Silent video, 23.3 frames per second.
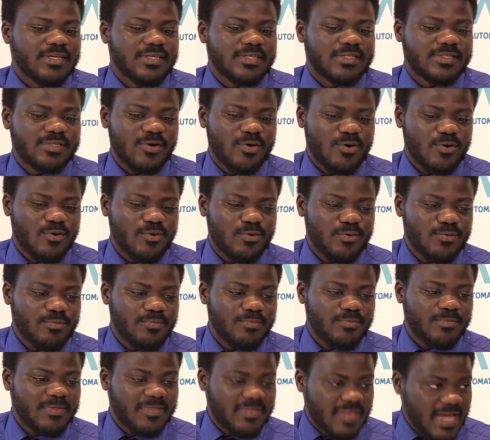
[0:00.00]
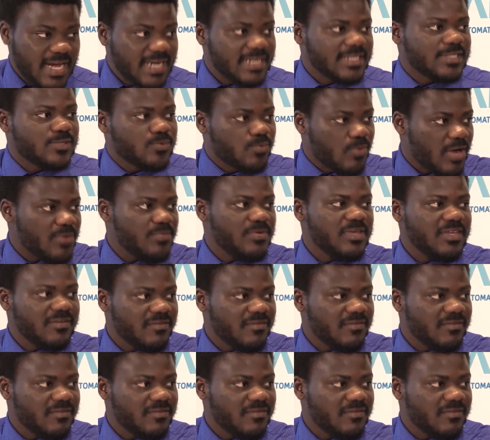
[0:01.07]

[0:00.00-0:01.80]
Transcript: So that is why we